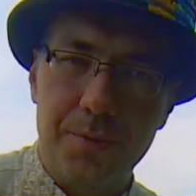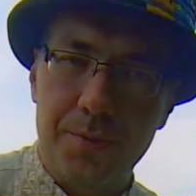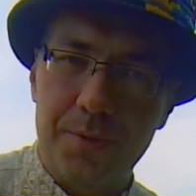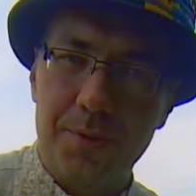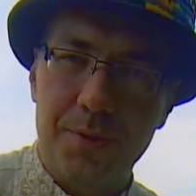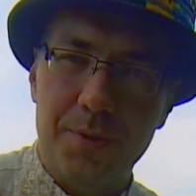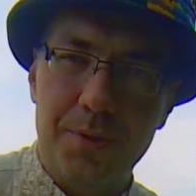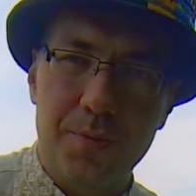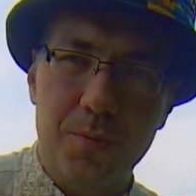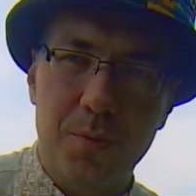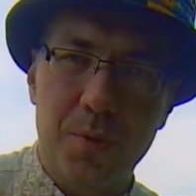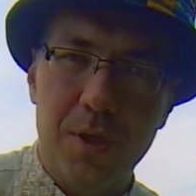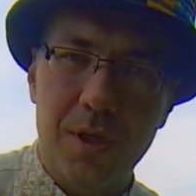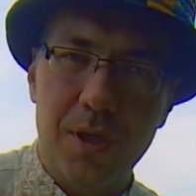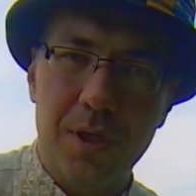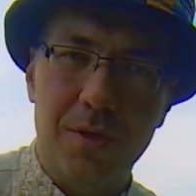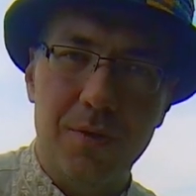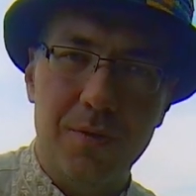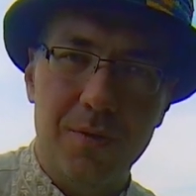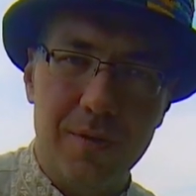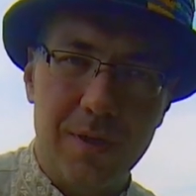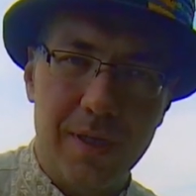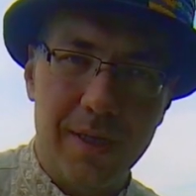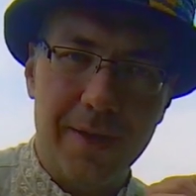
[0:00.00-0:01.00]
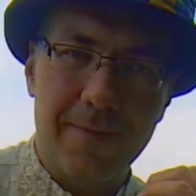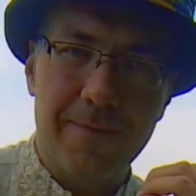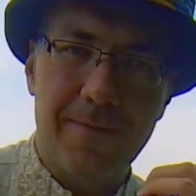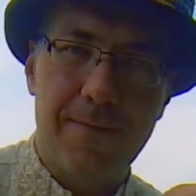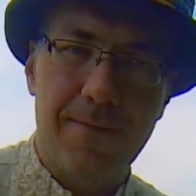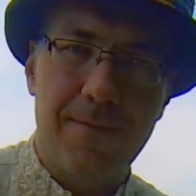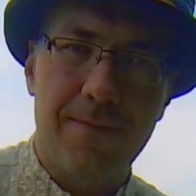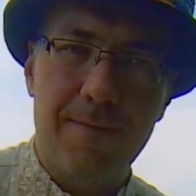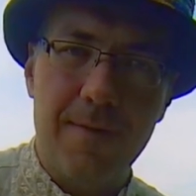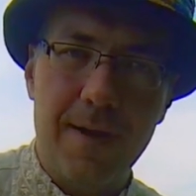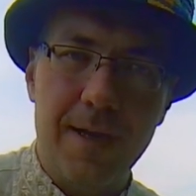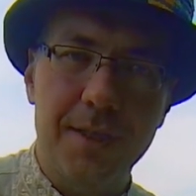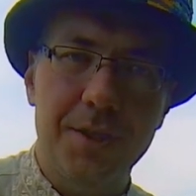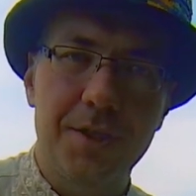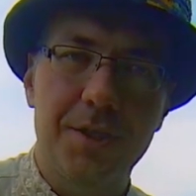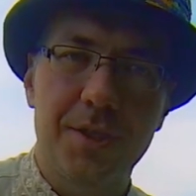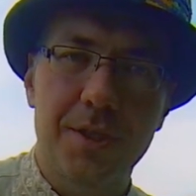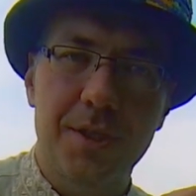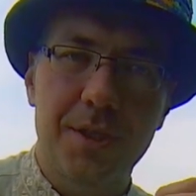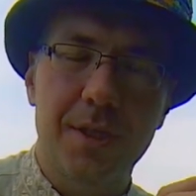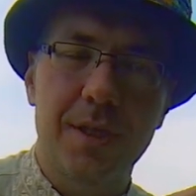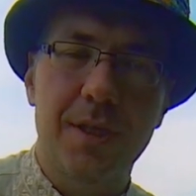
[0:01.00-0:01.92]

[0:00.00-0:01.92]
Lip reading: to swallow, like fresh